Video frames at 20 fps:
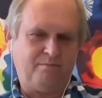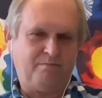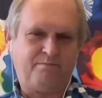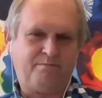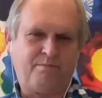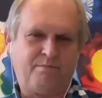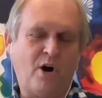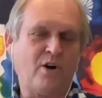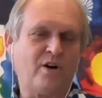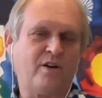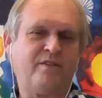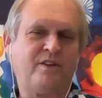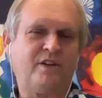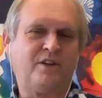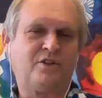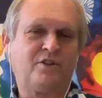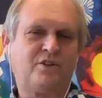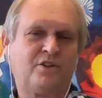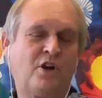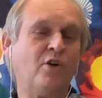part of the
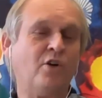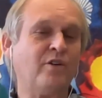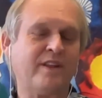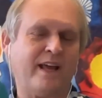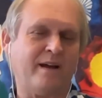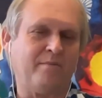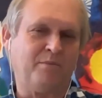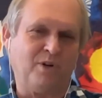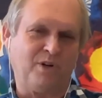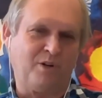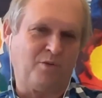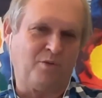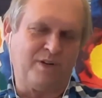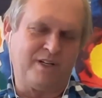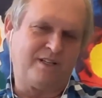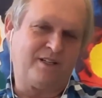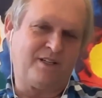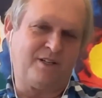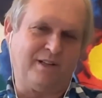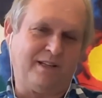tone of that book
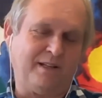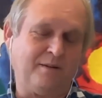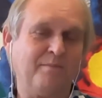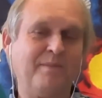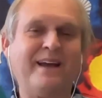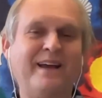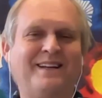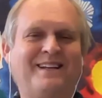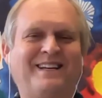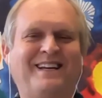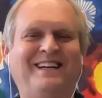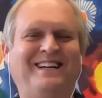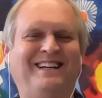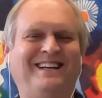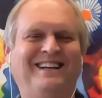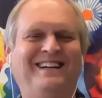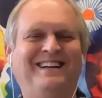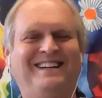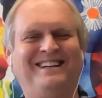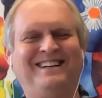was to lament
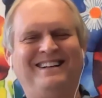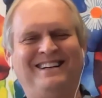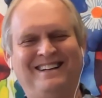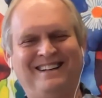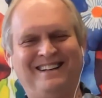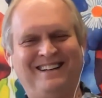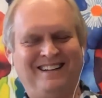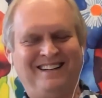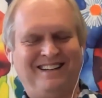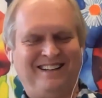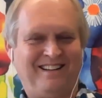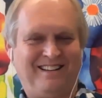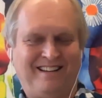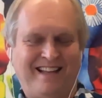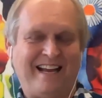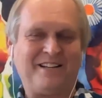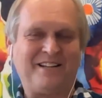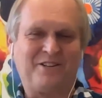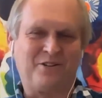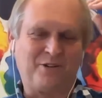
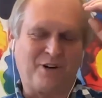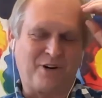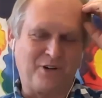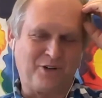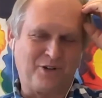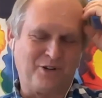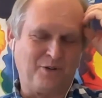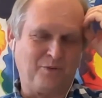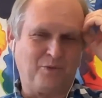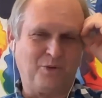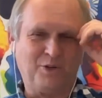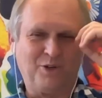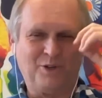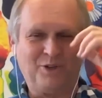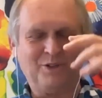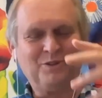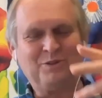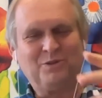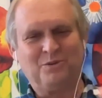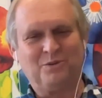that structure and
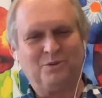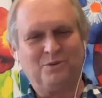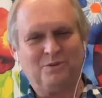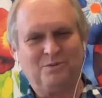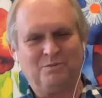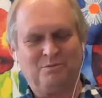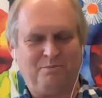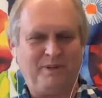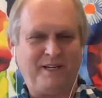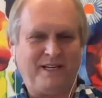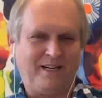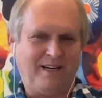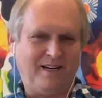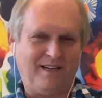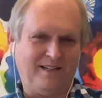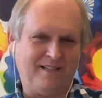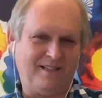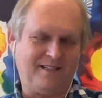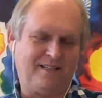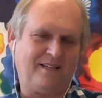world
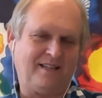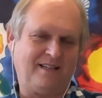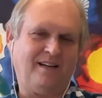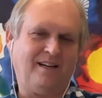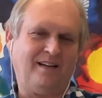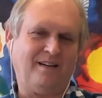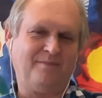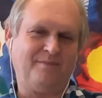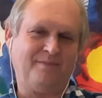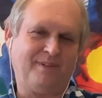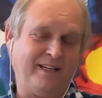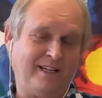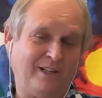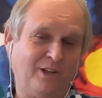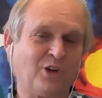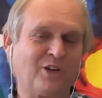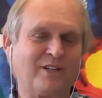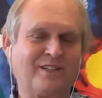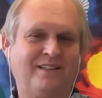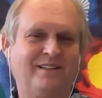because it
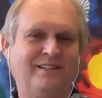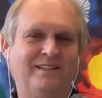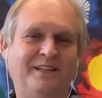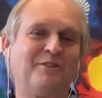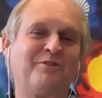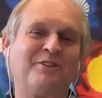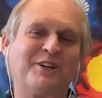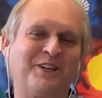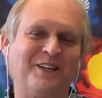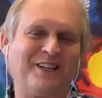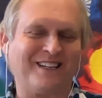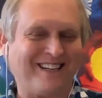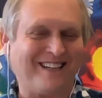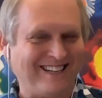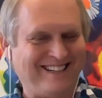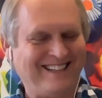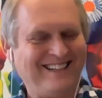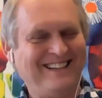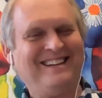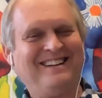looked inefficient,
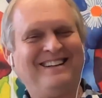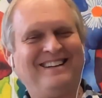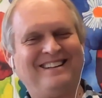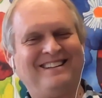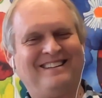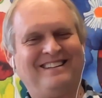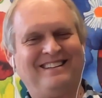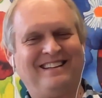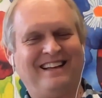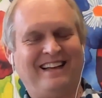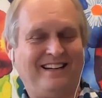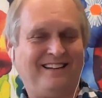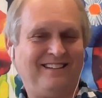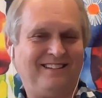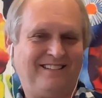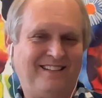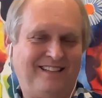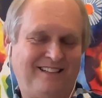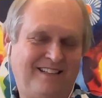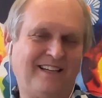and
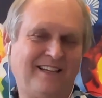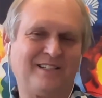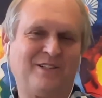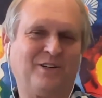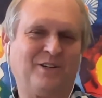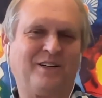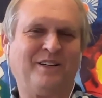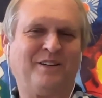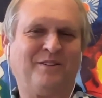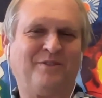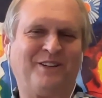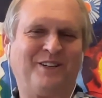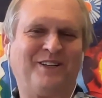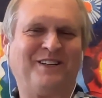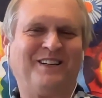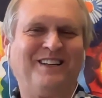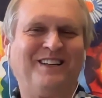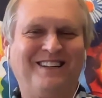it does look inefficient.